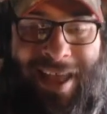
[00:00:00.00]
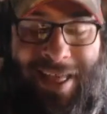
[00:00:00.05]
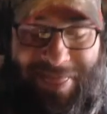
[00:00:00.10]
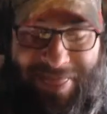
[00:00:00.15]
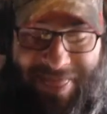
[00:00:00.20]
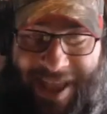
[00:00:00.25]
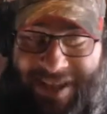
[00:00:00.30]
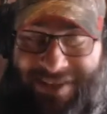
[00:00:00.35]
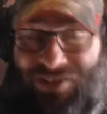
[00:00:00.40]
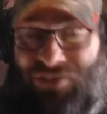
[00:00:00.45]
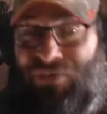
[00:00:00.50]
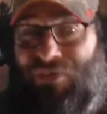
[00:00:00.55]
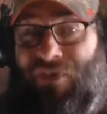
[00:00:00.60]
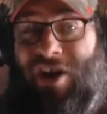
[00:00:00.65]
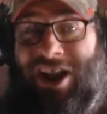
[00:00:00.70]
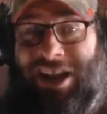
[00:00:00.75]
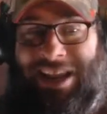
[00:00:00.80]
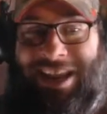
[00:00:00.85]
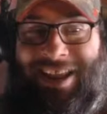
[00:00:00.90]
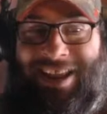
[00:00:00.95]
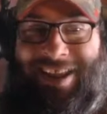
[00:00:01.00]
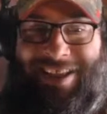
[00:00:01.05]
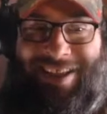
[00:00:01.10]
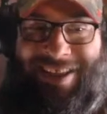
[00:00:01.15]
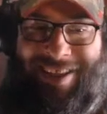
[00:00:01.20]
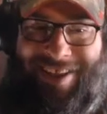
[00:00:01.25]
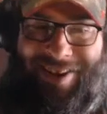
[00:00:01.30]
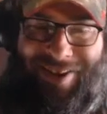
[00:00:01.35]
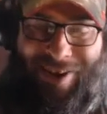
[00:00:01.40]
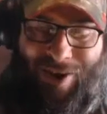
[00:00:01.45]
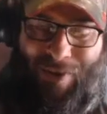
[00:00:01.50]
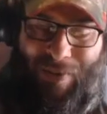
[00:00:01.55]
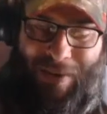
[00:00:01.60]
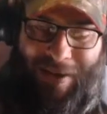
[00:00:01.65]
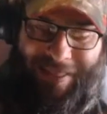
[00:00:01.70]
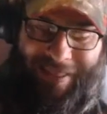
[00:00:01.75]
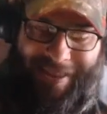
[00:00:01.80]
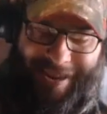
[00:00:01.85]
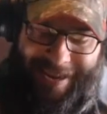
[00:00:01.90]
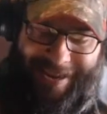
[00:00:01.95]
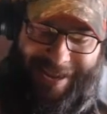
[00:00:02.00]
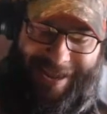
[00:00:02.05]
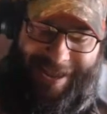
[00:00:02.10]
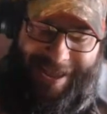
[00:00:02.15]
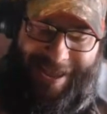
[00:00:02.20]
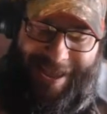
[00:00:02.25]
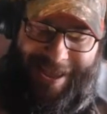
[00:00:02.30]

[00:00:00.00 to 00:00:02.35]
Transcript: That's funny, you know? Like,